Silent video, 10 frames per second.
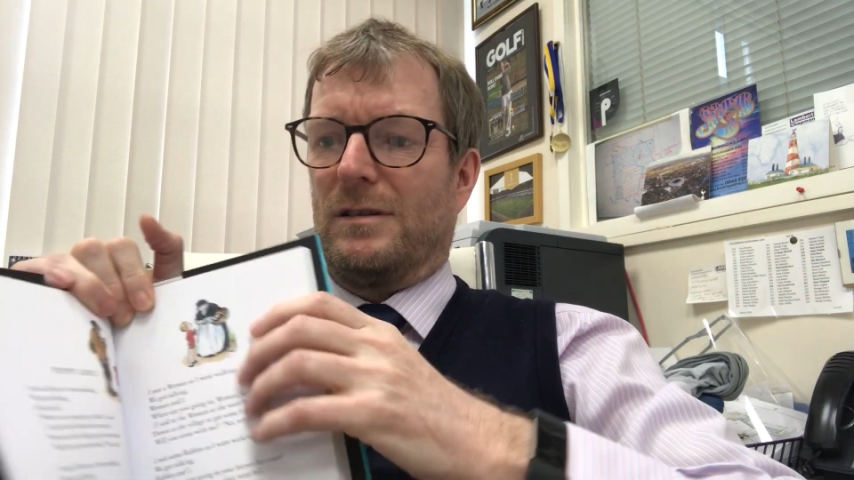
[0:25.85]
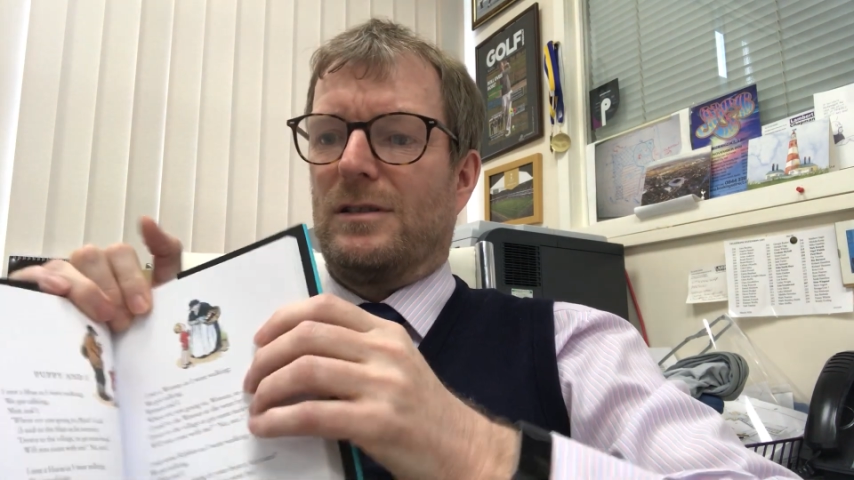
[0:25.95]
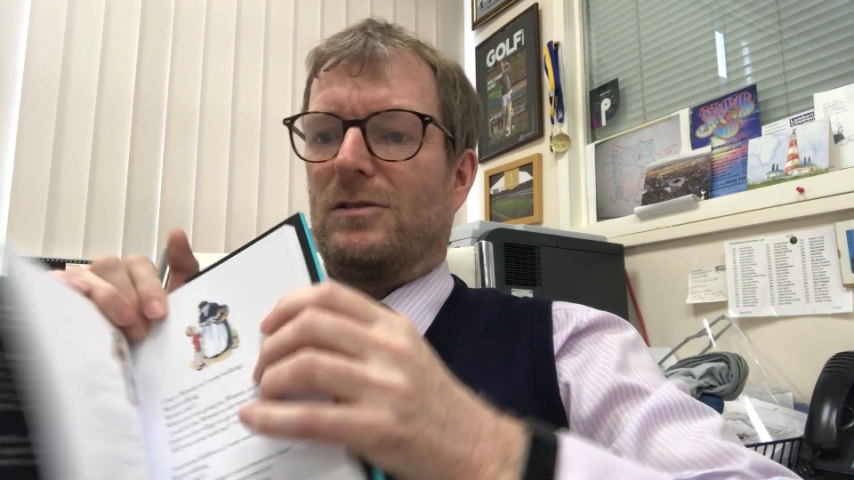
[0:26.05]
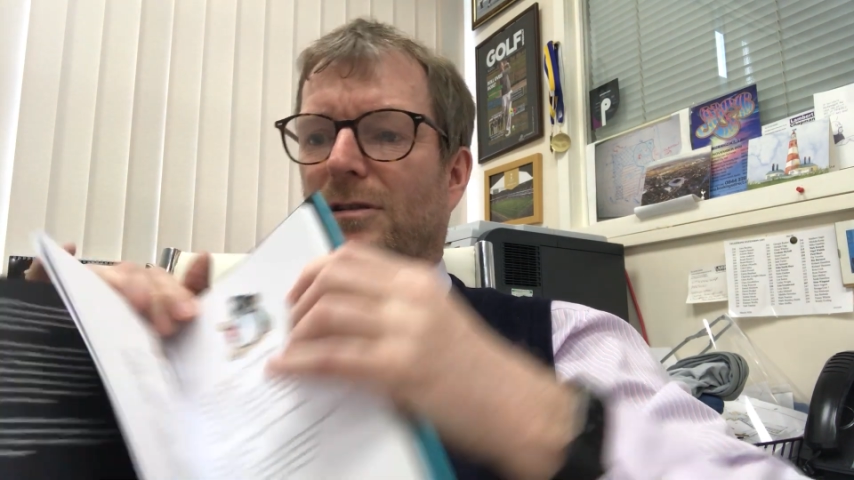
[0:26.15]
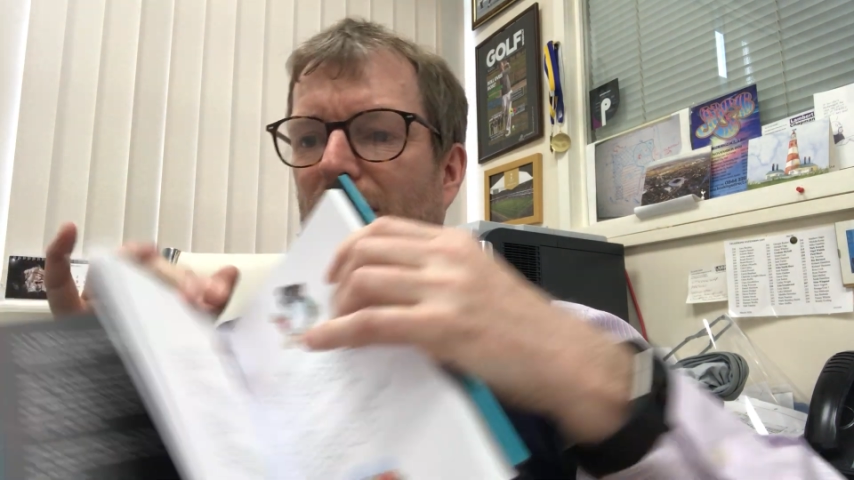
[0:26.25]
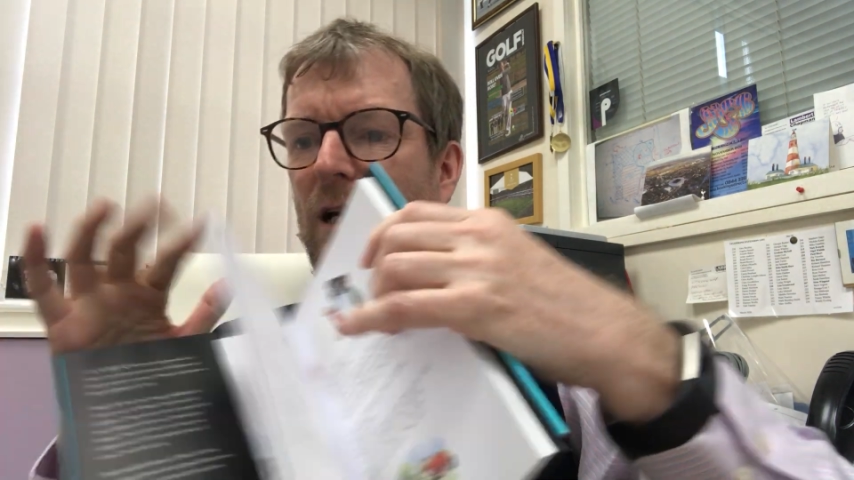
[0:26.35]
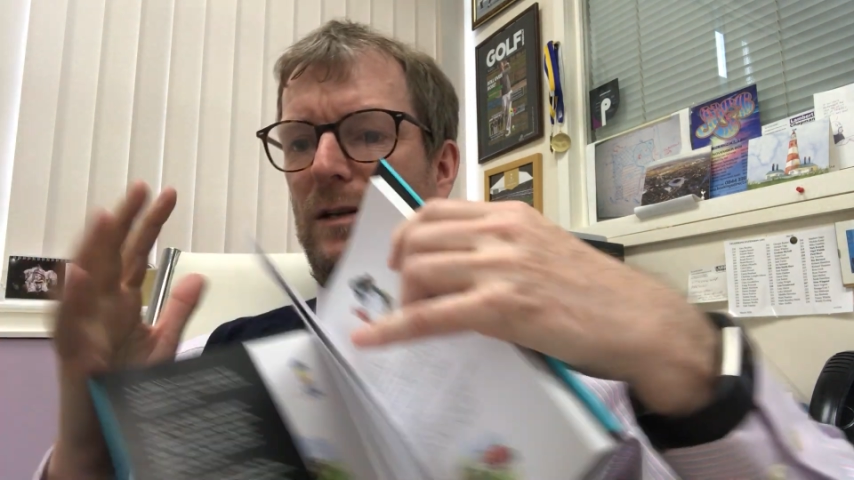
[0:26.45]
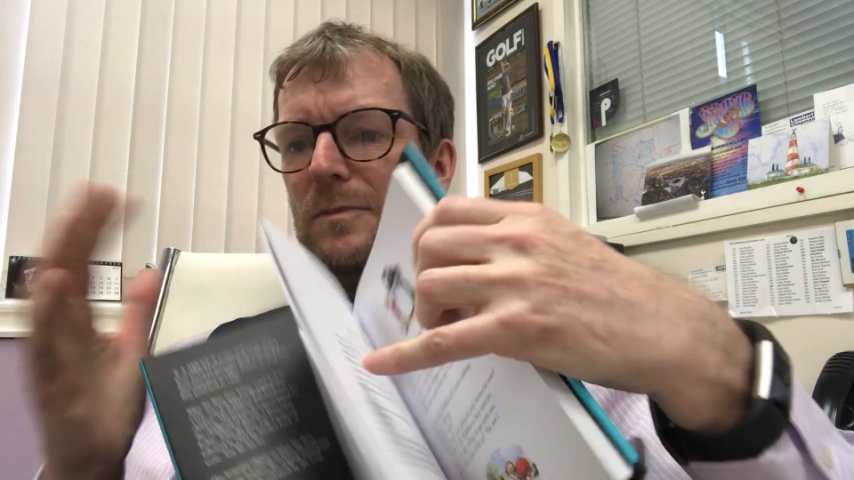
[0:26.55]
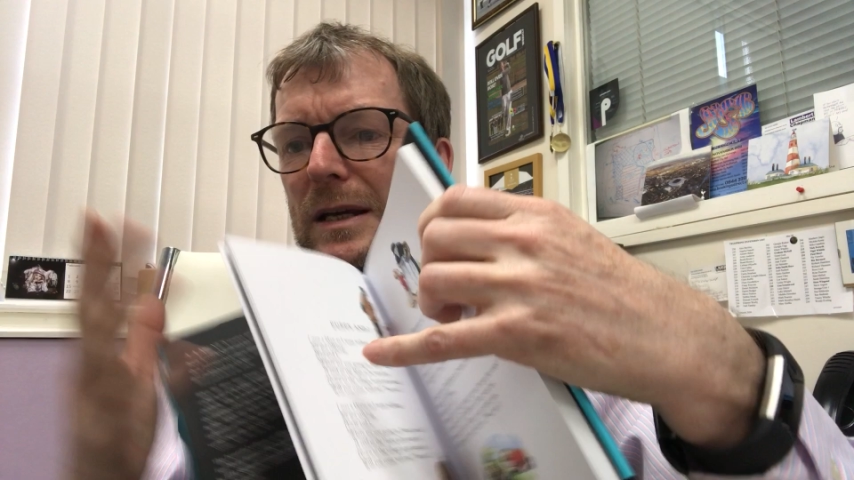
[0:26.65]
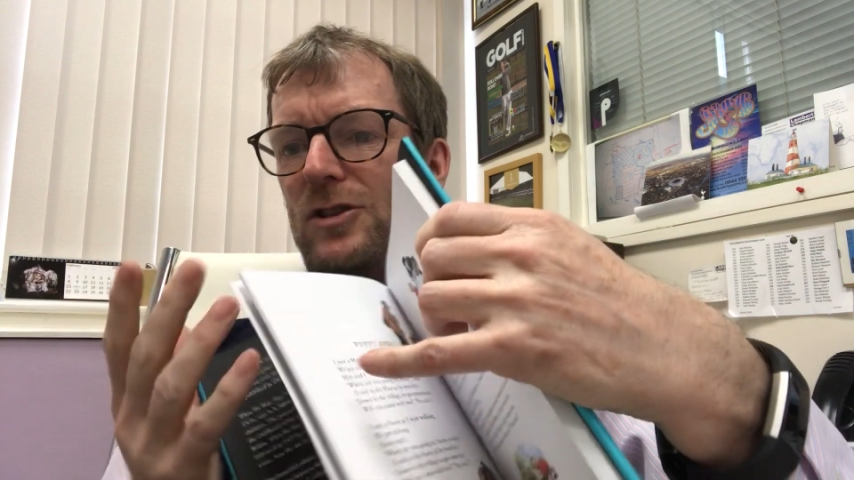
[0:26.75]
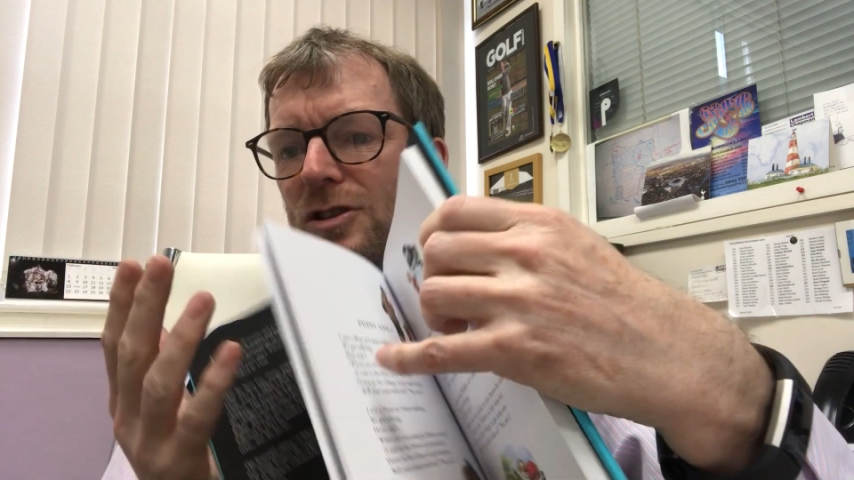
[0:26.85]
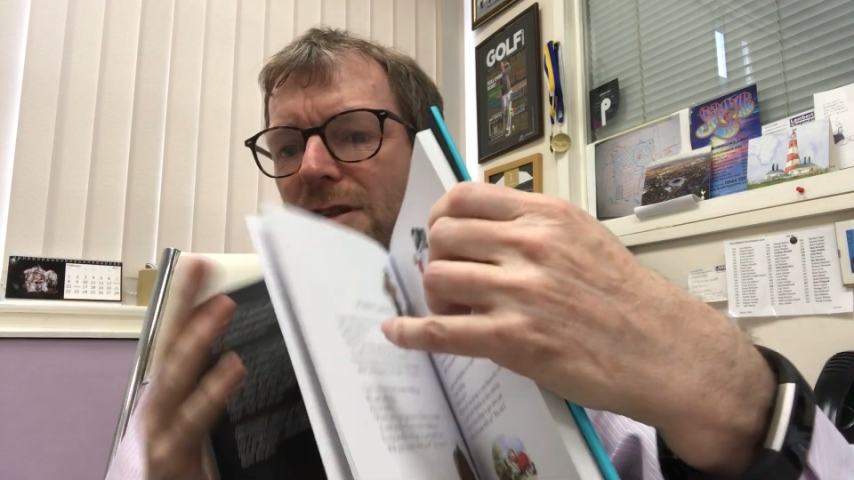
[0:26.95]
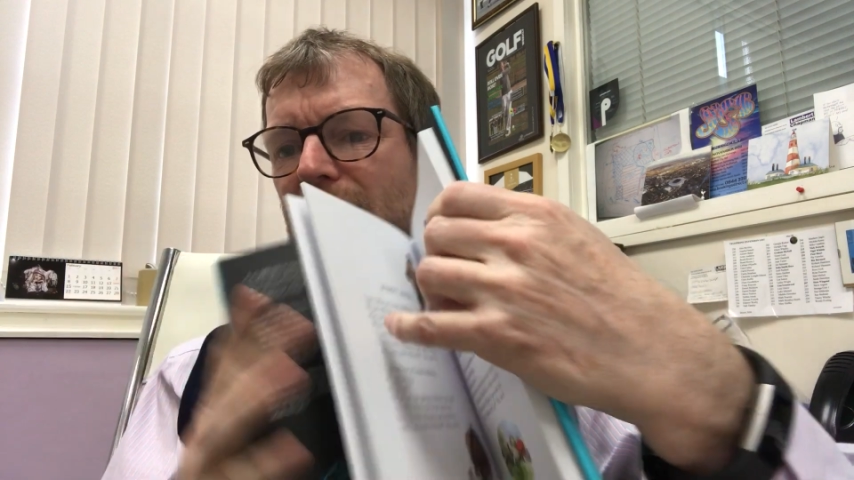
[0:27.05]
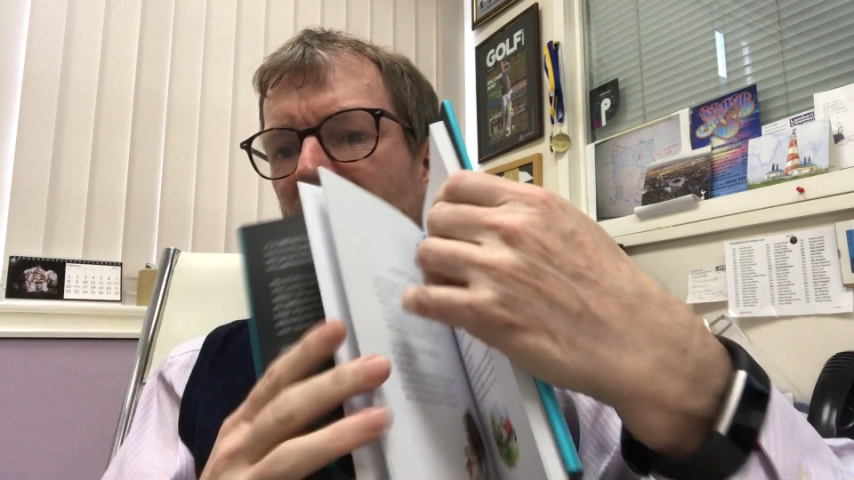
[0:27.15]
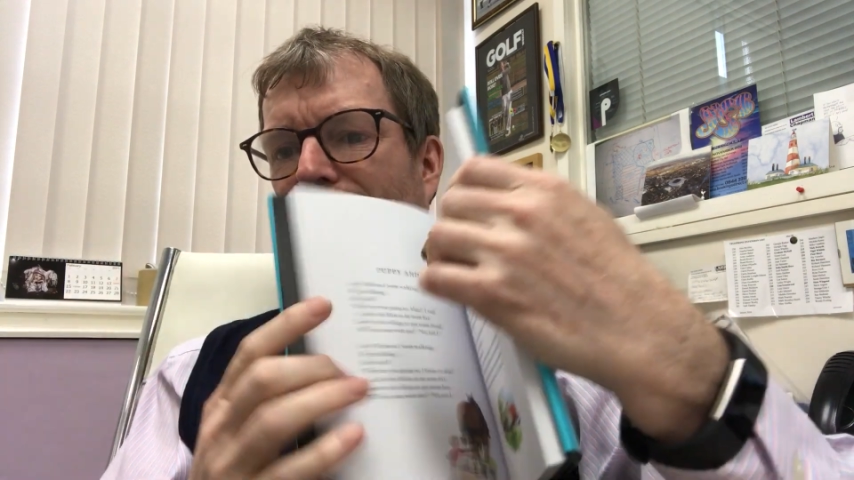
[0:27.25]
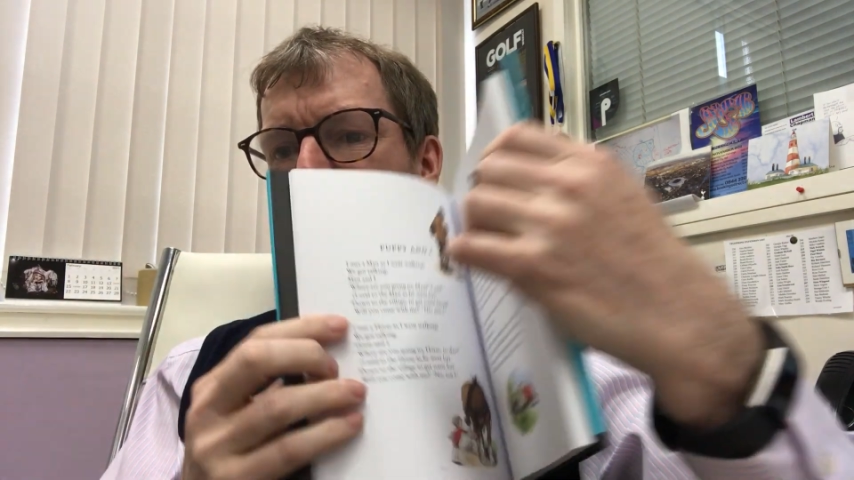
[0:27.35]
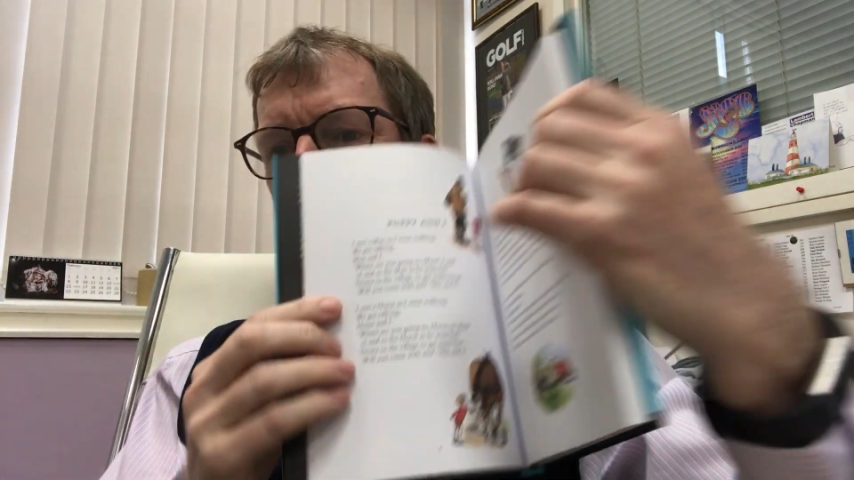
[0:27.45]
It's got coloured pictures in it.